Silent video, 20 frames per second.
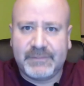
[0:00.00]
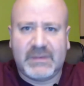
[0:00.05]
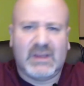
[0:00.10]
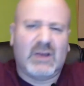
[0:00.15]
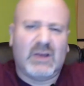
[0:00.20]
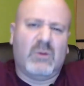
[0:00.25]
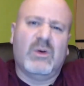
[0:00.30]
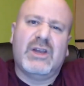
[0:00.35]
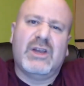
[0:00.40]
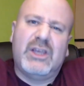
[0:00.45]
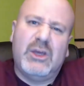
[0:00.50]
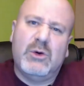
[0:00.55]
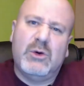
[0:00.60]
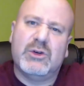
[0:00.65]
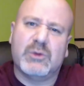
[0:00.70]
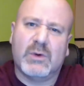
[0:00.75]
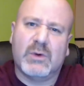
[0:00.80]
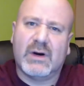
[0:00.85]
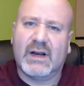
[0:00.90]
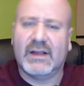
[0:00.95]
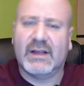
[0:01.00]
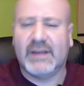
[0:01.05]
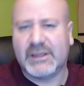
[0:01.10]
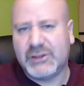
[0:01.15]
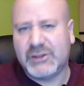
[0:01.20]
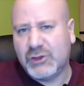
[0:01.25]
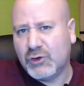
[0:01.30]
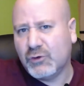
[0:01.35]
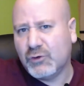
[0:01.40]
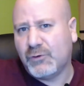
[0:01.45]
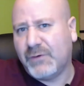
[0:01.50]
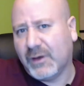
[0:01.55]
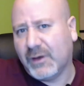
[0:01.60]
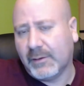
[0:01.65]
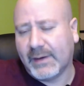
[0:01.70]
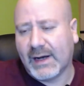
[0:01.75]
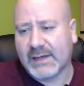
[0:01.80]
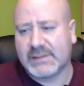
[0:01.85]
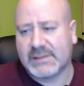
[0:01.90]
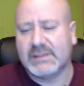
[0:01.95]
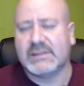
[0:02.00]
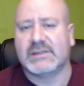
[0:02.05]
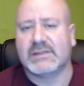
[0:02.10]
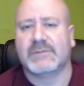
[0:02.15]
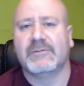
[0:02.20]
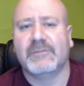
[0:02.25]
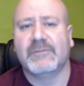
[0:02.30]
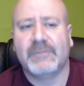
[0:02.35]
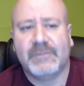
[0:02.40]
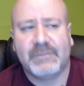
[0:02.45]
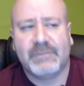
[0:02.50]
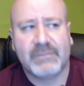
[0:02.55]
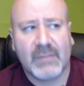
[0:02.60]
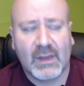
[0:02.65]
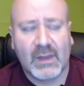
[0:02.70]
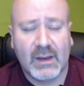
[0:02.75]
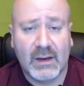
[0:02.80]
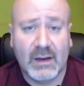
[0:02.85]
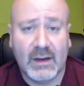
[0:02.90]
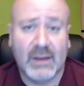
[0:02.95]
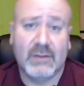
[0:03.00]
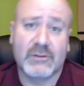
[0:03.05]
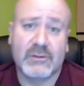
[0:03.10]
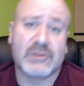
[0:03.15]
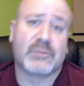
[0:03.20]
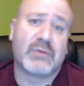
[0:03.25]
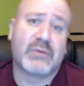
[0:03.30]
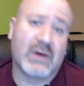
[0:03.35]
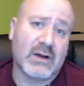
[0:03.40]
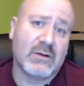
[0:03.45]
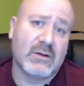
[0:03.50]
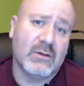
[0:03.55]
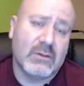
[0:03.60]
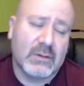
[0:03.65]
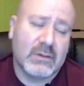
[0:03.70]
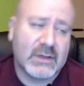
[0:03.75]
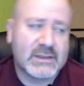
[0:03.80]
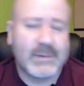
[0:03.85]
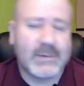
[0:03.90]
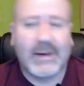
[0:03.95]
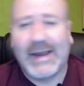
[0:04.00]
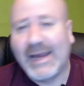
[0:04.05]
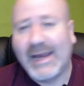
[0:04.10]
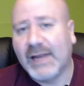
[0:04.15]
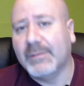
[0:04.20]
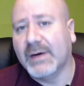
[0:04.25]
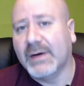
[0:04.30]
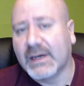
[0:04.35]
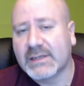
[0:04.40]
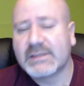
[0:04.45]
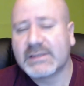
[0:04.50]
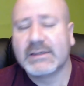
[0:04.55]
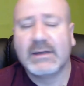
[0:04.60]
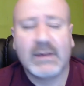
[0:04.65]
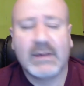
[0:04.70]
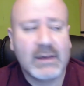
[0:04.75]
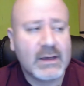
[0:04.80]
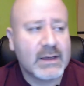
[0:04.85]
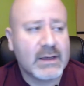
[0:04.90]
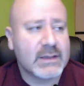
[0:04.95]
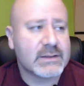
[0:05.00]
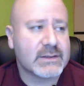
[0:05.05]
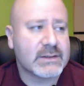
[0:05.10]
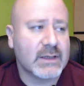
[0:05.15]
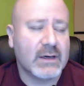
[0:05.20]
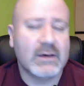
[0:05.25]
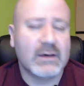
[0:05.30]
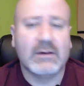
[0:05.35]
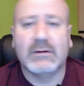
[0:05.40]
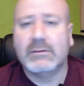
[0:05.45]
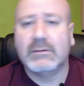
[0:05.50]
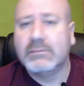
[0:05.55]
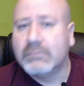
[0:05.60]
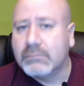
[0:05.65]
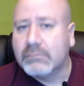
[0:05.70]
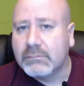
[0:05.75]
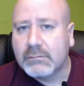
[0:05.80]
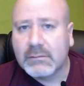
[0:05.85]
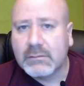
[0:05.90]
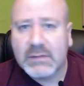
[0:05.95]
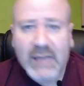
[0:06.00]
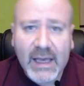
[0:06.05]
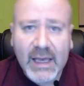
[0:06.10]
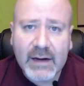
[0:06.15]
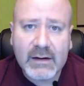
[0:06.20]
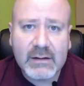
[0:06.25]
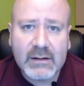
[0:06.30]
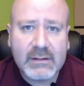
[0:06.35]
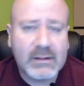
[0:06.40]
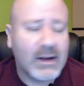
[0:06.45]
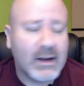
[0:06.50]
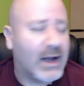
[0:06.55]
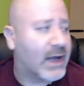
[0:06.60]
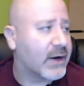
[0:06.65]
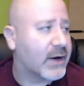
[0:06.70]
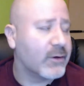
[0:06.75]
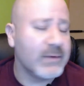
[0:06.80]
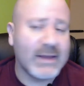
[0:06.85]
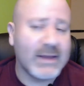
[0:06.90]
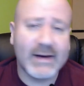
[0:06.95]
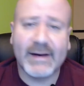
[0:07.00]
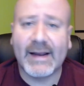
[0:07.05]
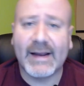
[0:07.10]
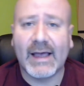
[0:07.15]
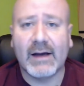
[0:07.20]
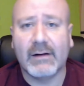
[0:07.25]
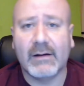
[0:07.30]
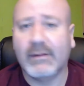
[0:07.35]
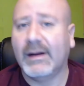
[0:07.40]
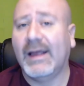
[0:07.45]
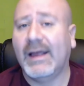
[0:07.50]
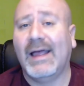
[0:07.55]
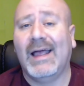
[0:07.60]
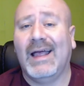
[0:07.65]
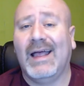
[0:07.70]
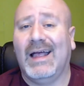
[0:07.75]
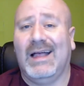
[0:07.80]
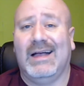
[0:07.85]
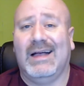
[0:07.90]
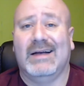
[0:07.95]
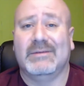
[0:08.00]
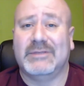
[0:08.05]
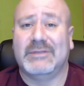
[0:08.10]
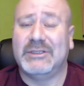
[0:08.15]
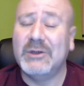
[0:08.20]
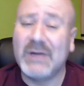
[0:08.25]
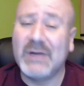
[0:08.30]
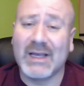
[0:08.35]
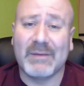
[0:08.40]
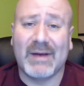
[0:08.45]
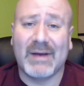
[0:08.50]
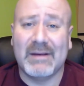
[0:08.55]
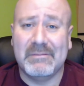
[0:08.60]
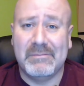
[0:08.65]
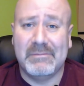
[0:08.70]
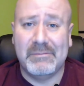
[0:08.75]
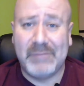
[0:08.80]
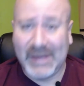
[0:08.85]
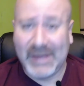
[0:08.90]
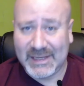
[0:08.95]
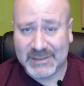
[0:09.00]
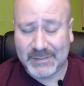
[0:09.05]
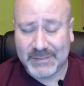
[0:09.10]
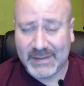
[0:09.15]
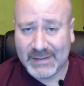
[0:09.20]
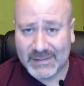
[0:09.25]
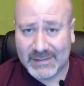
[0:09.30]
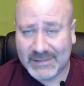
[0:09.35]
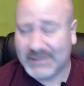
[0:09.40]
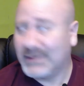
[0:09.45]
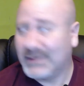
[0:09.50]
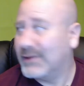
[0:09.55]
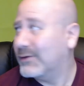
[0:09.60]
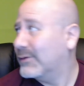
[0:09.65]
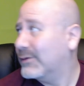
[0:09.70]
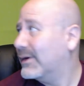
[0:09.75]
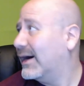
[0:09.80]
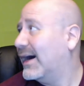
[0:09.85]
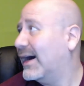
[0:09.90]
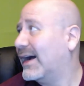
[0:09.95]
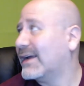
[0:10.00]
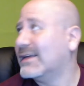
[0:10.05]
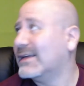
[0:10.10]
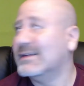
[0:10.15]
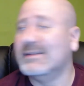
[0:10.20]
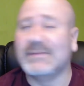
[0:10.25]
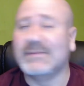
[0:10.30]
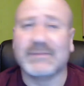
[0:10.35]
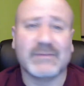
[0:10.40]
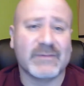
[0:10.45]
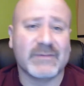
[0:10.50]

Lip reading: one huge one and like 2 fill boxes, and those are pretty cool. That's about 80 bucks. So later, I don't need it now. I'm shooting in my basement, so I can,